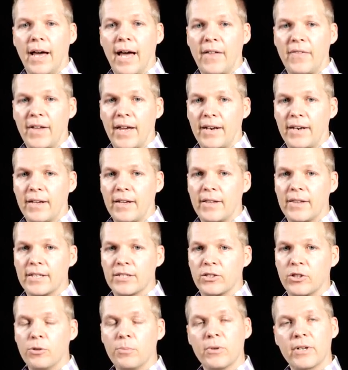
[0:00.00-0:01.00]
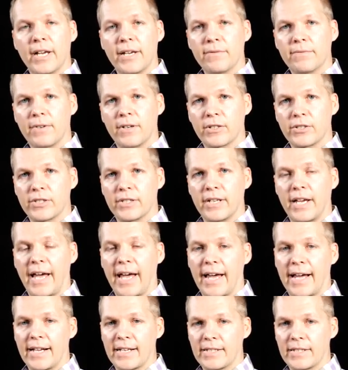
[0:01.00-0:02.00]
And then this lubridate function
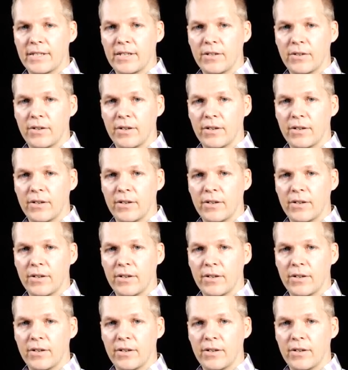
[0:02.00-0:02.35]
has